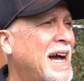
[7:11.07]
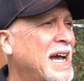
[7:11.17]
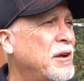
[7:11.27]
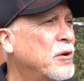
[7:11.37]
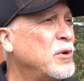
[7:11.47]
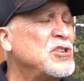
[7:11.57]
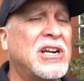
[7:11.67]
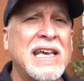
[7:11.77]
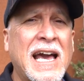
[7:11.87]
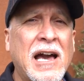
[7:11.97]
I,
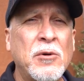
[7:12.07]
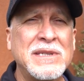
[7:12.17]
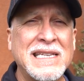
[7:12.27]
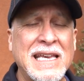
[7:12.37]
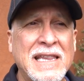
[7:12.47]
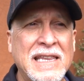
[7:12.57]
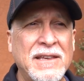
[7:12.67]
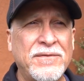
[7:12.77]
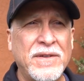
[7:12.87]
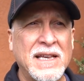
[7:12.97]
originally, I was in
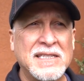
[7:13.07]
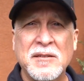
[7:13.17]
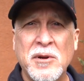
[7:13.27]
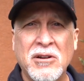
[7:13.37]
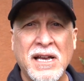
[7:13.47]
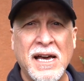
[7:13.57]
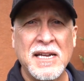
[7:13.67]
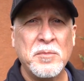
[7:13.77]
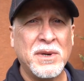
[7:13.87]
the Fiesta Americana,